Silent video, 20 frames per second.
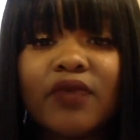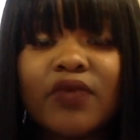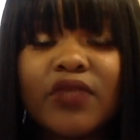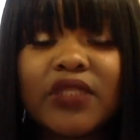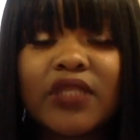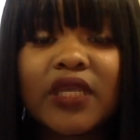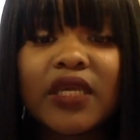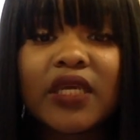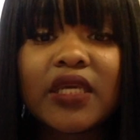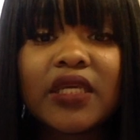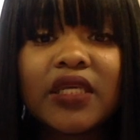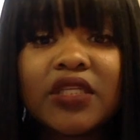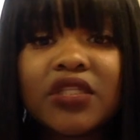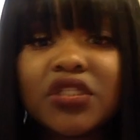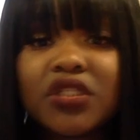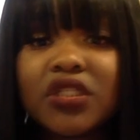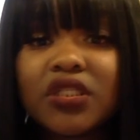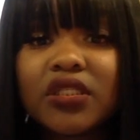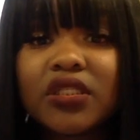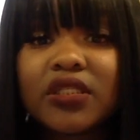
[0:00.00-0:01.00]
We take it
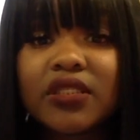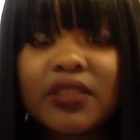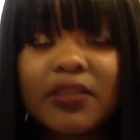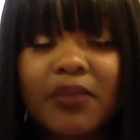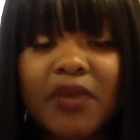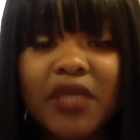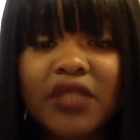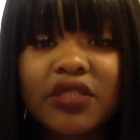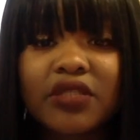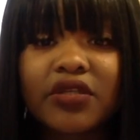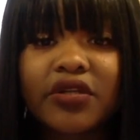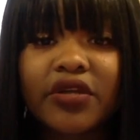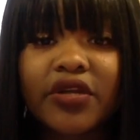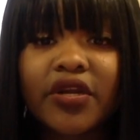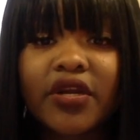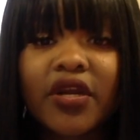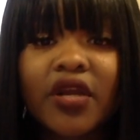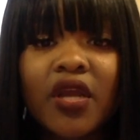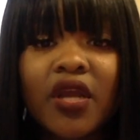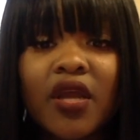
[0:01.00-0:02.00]
each
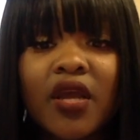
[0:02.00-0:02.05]
semester.